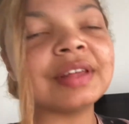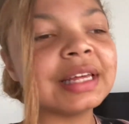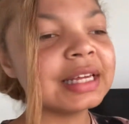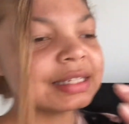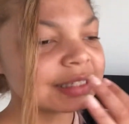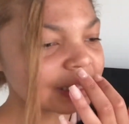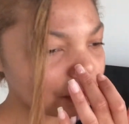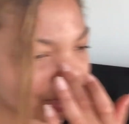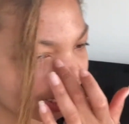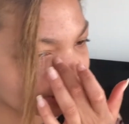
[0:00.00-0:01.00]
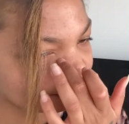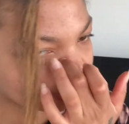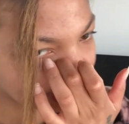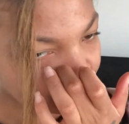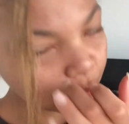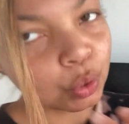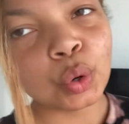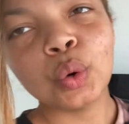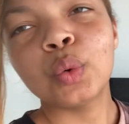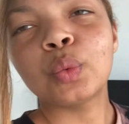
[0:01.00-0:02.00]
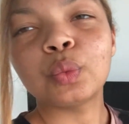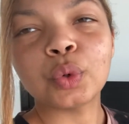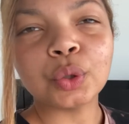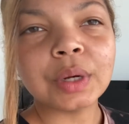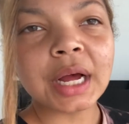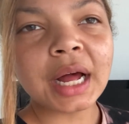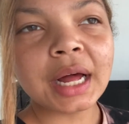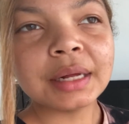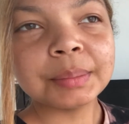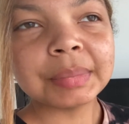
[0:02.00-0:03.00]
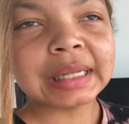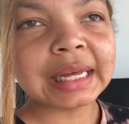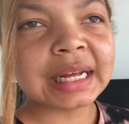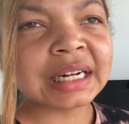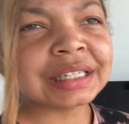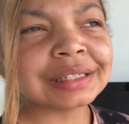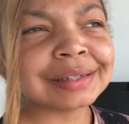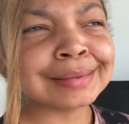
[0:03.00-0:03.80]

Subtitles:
like it's some kind of like ruca plant.